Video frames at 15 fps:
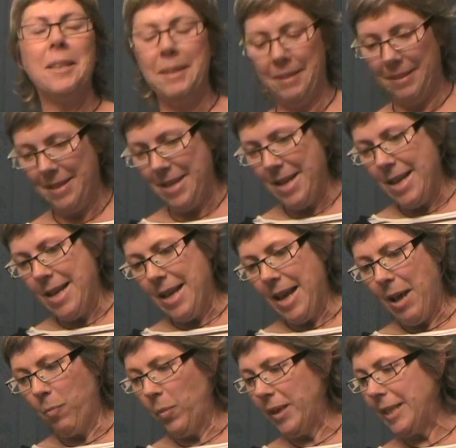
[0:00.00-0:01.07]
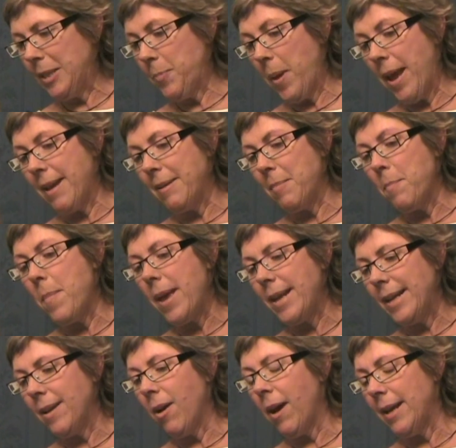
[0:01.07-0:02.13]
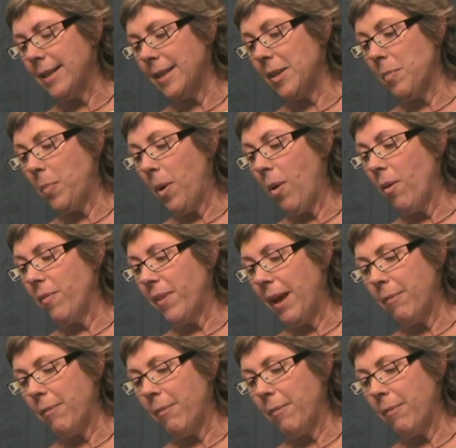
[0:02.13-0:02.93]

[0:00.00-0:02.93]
and we spent many nights at the bar of